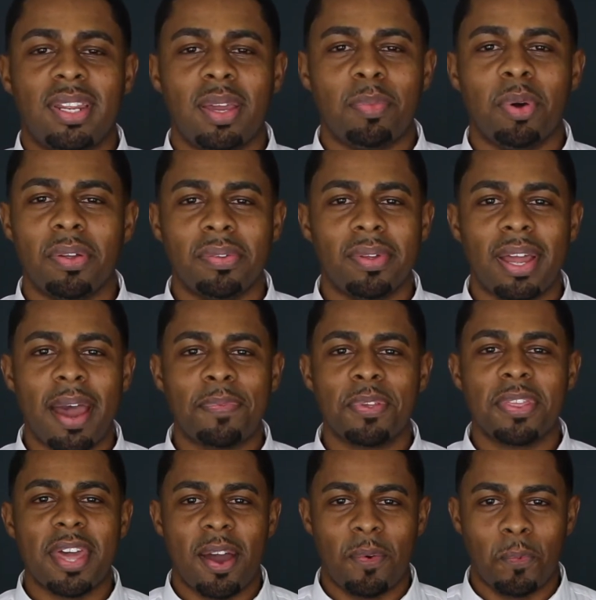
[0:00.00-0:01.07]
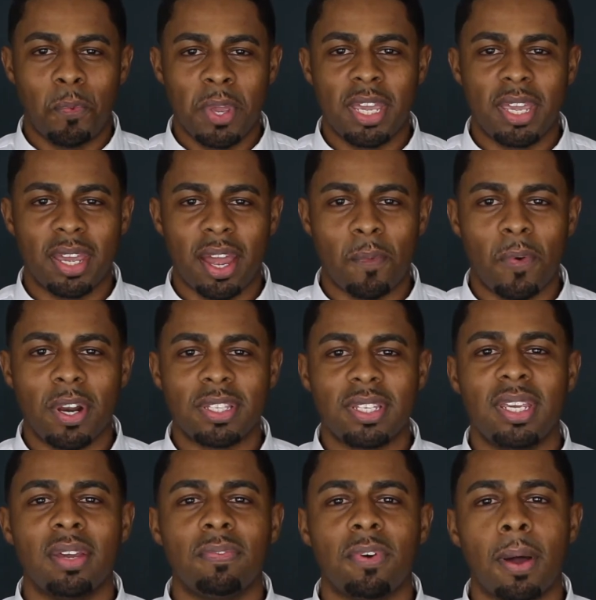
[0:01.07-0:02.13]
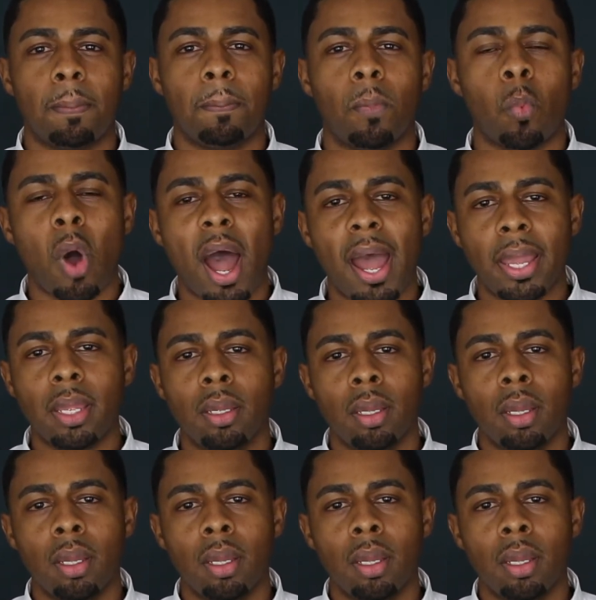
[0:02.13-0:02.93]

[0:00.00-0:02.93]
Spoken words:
but after that week, I wanted to give up. Why?